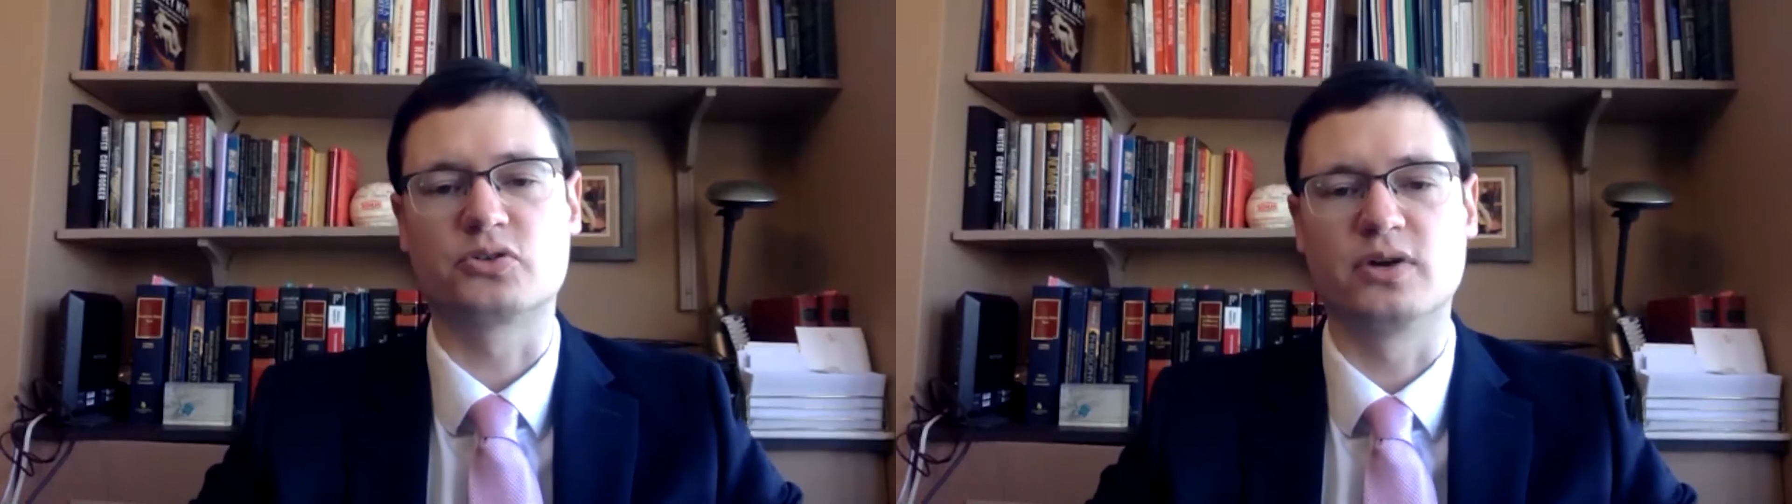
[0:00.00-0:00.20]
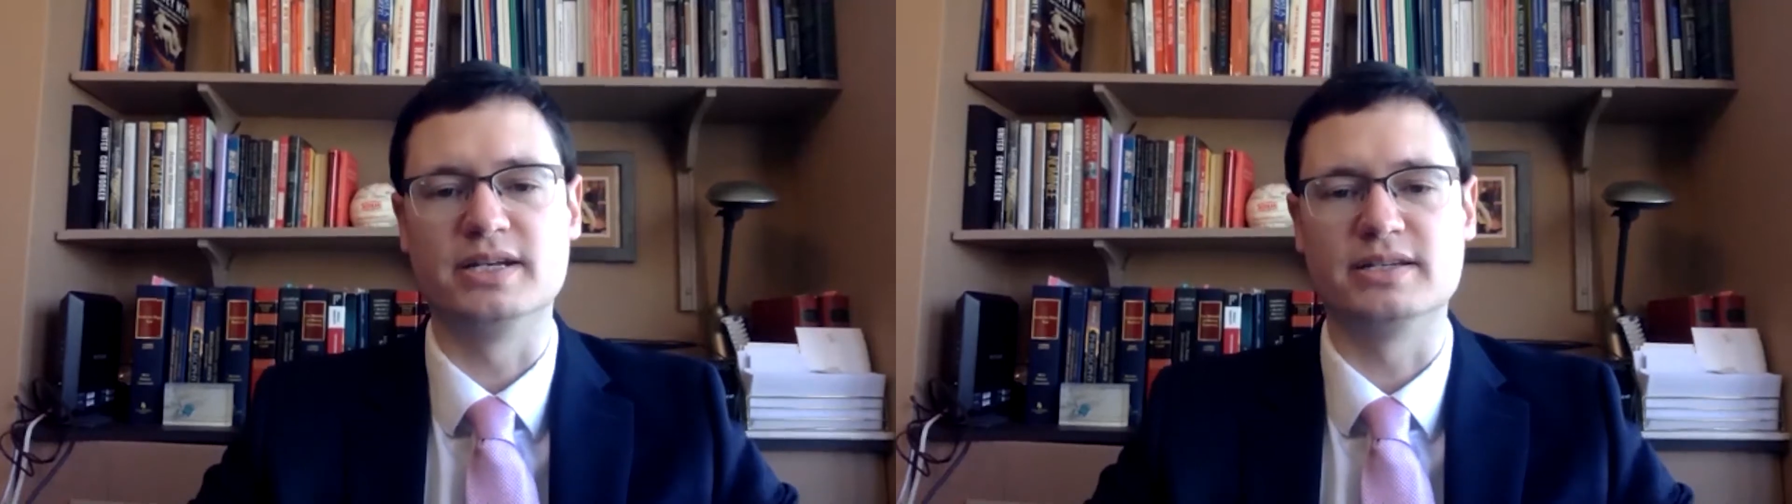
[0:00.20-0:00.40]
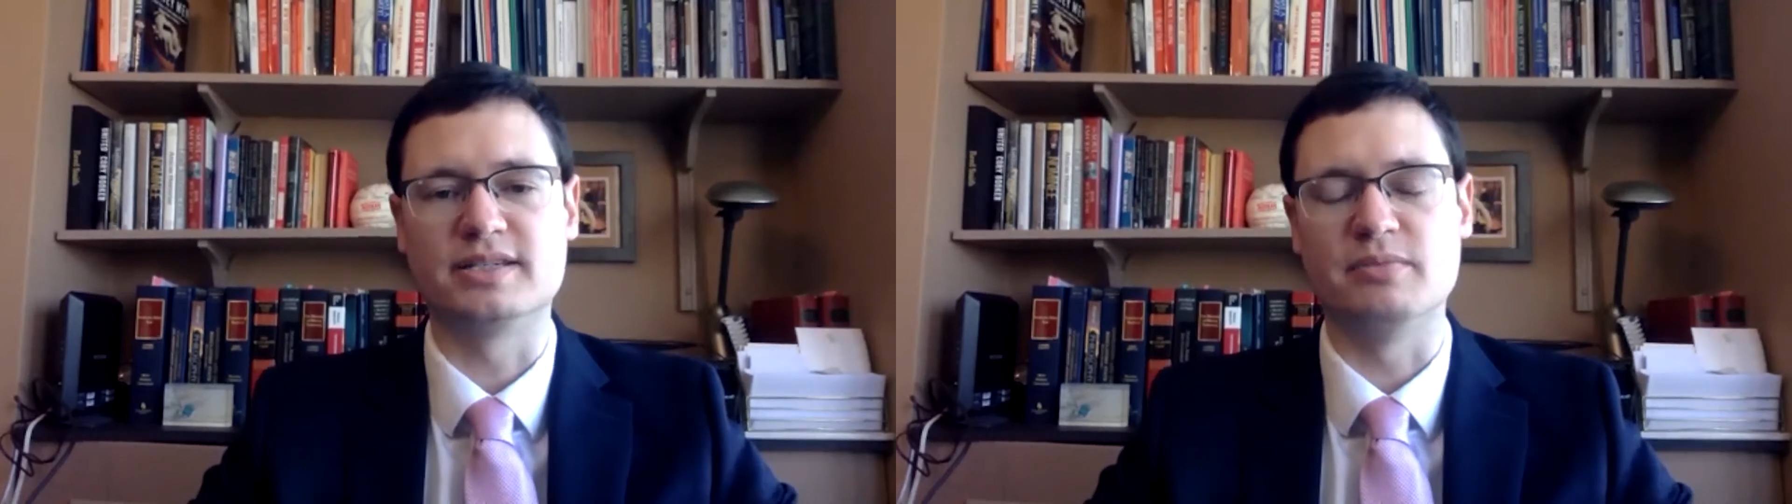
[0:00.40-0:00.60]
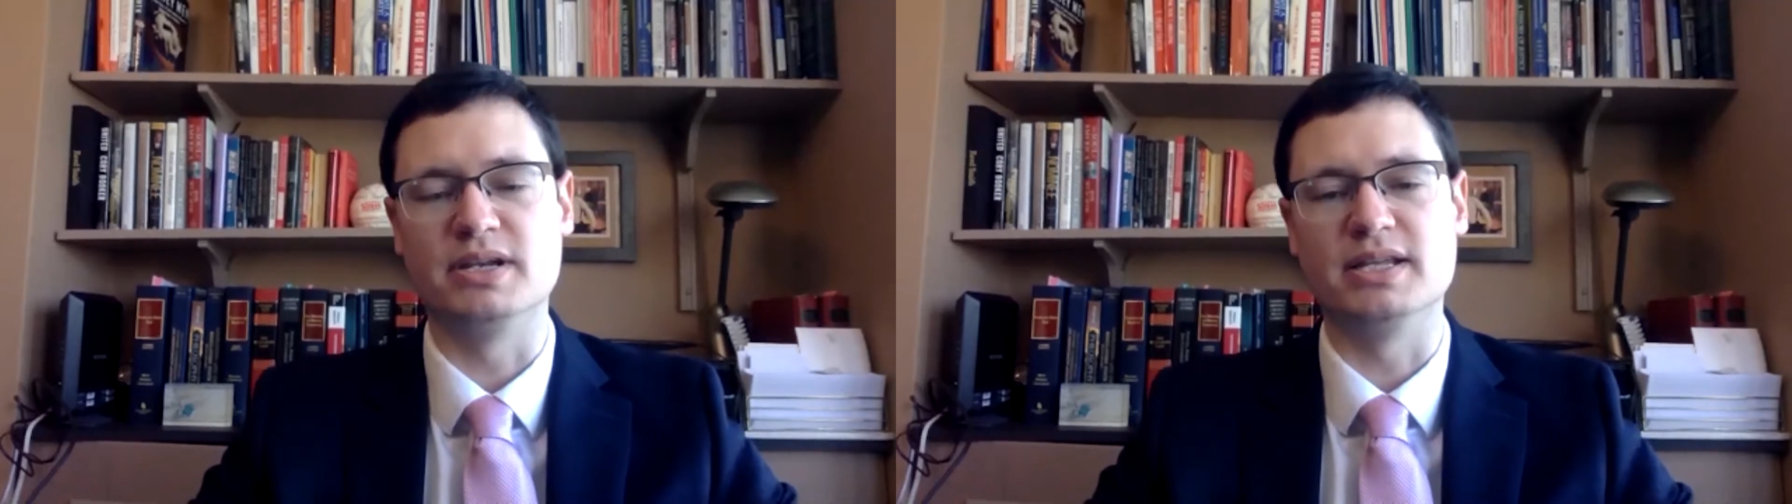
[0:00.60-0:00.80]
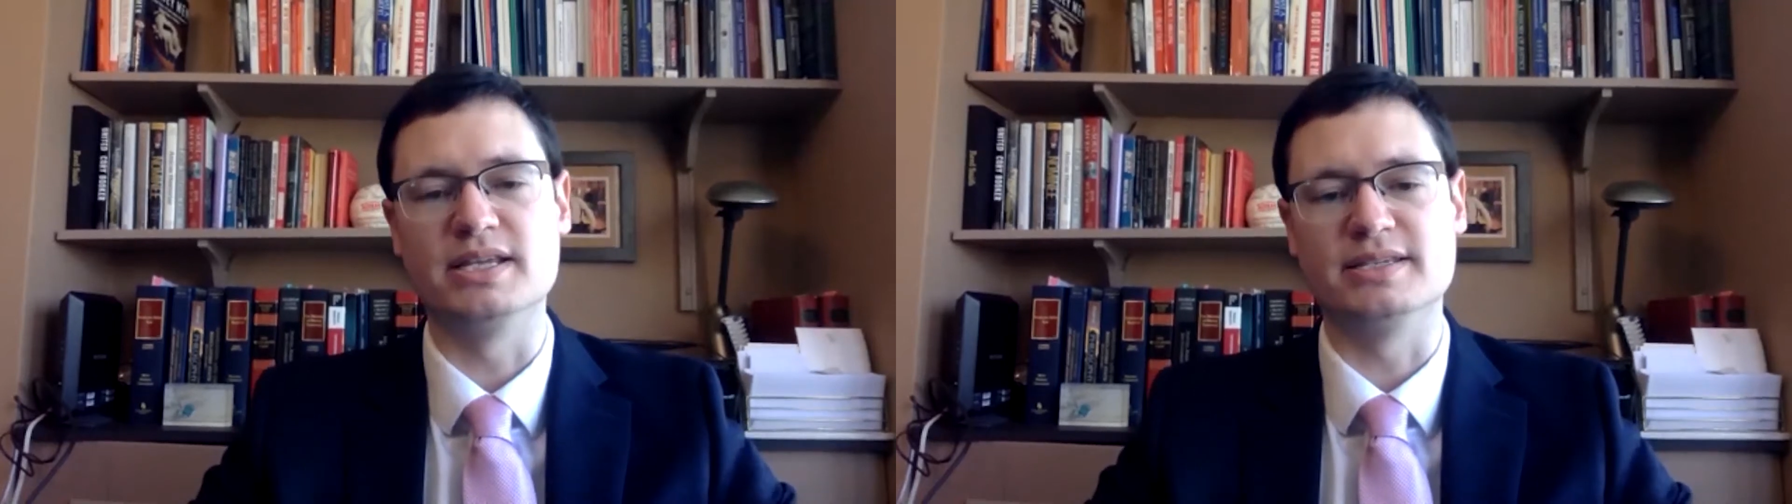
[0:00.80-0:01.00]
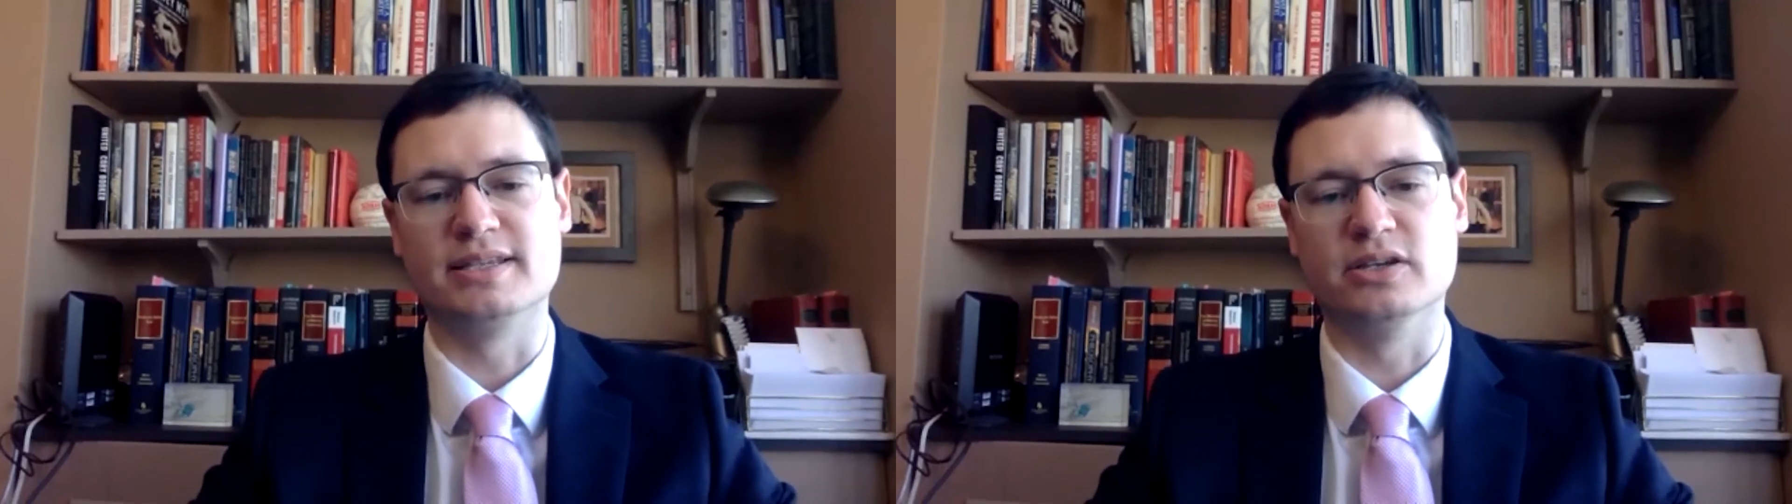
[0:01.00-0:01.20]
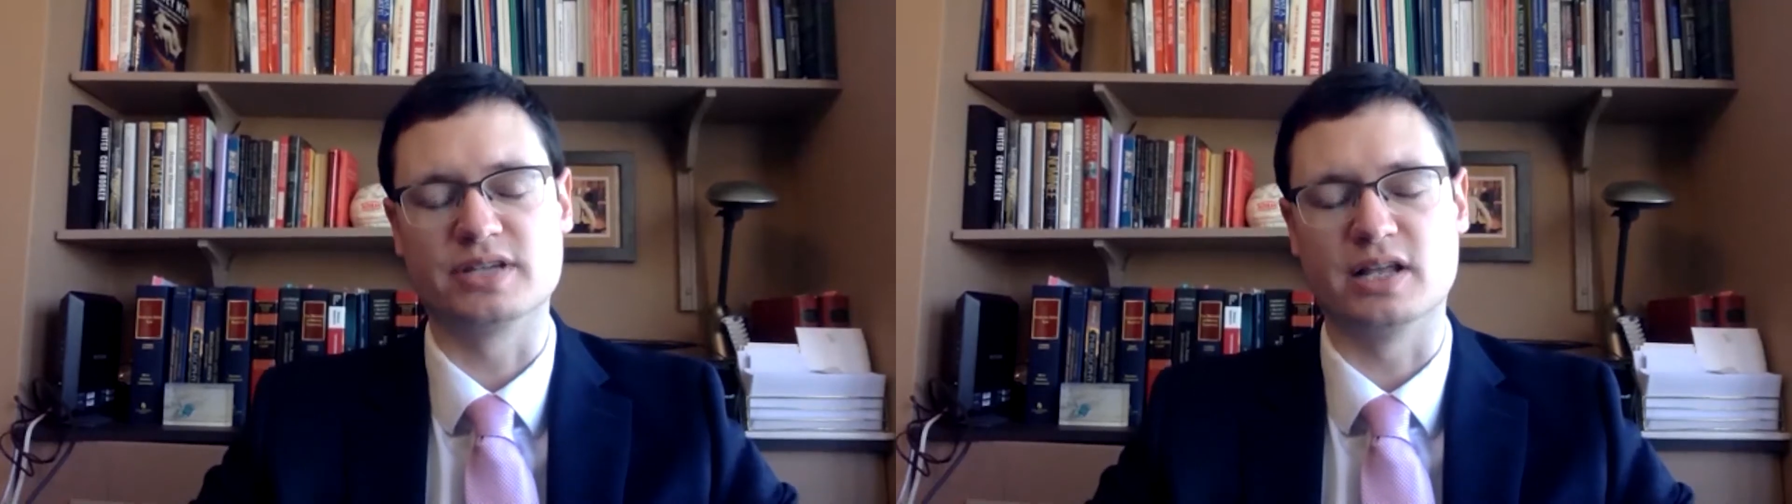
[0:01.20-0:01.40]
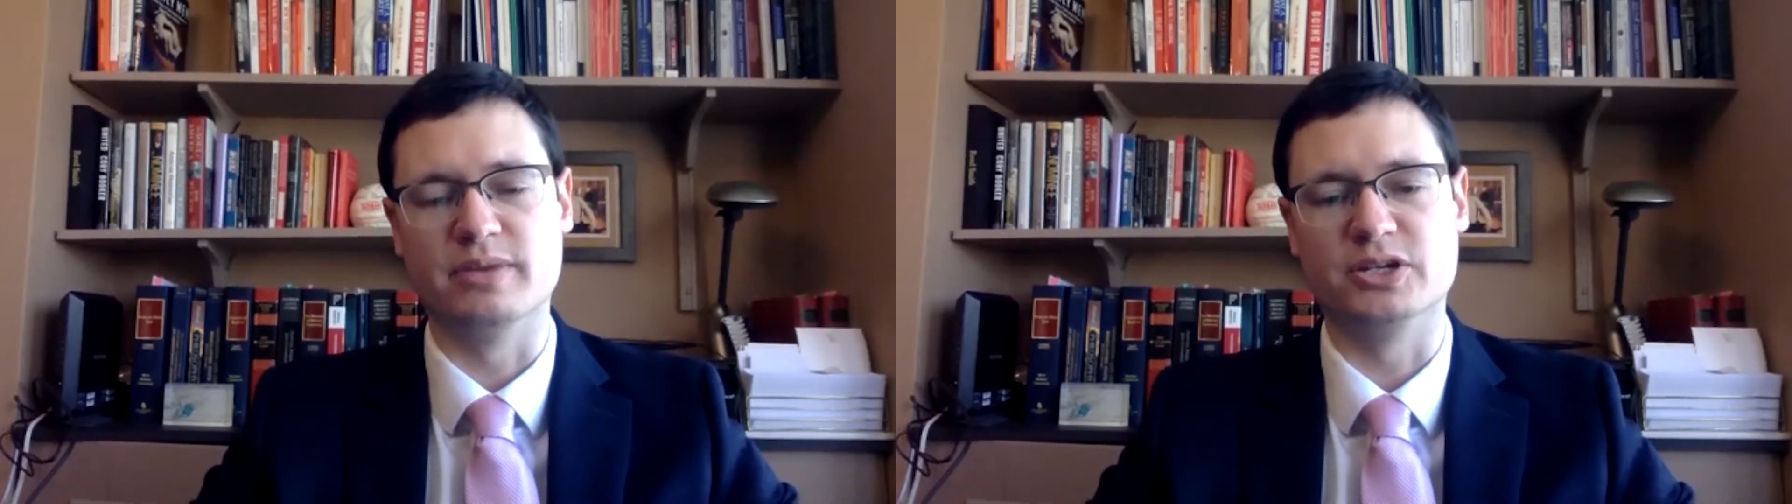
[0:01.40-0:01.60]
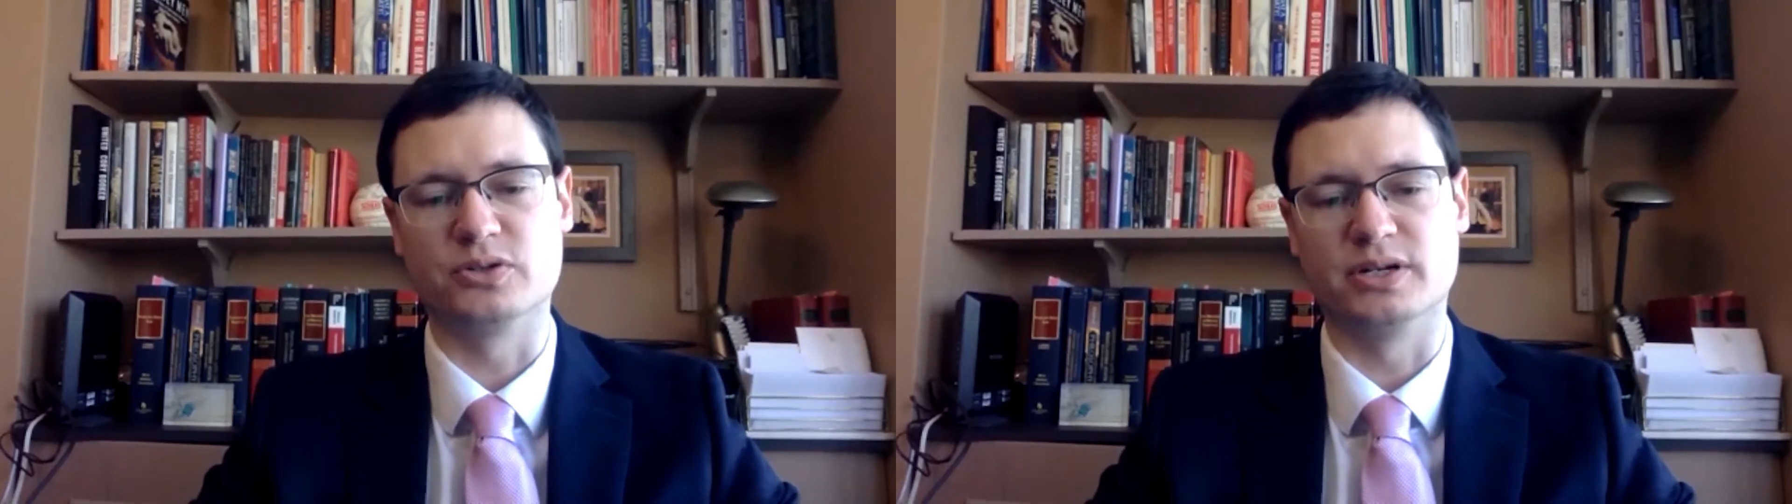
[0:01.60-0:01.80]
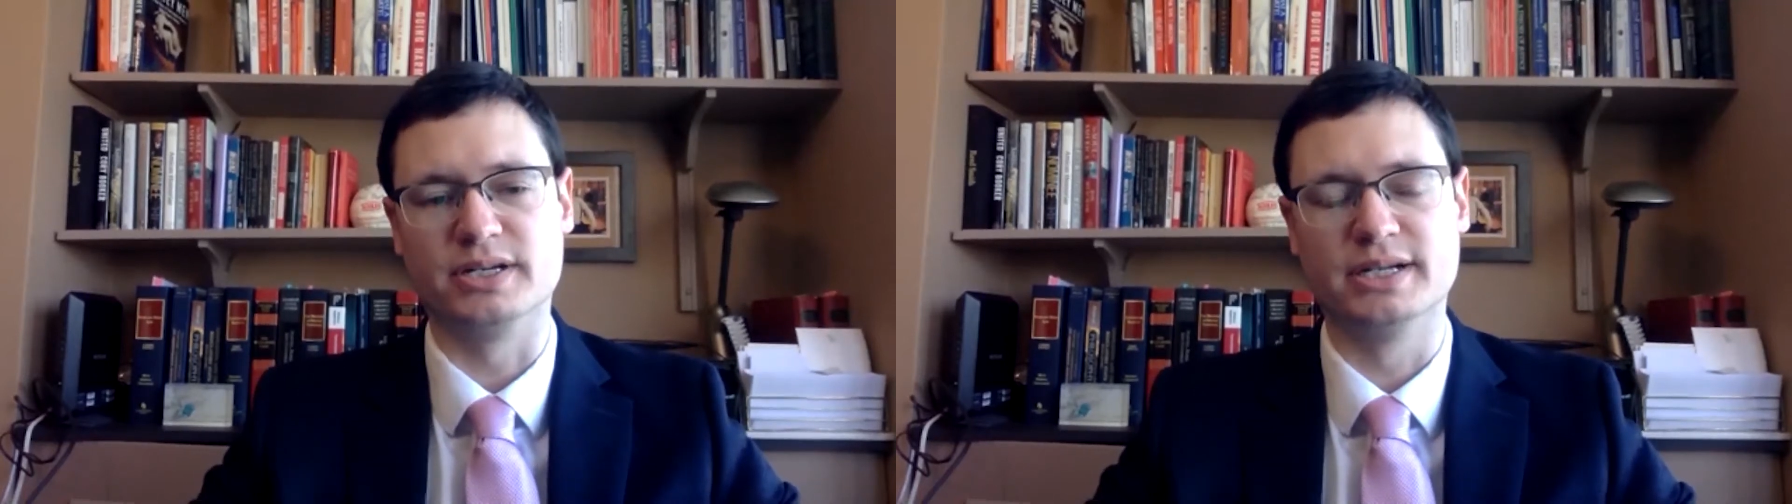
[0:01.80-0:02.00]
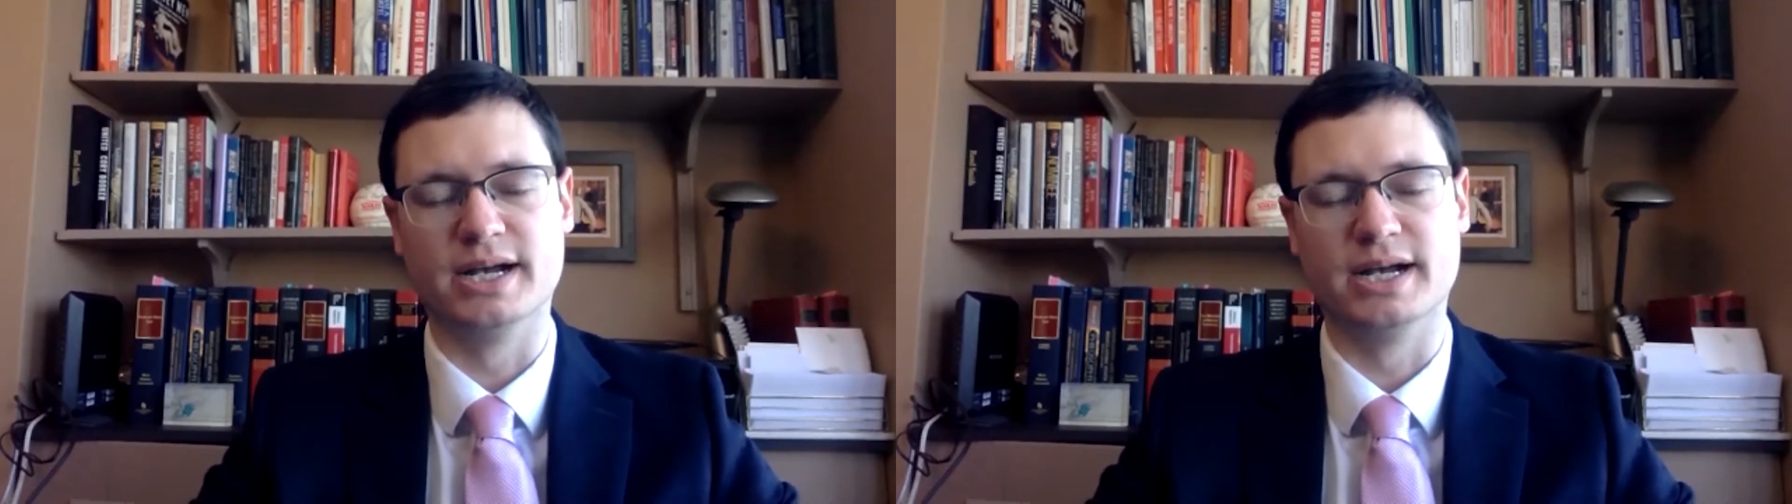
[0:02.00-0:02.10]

grade to send me to East Hills Elementary,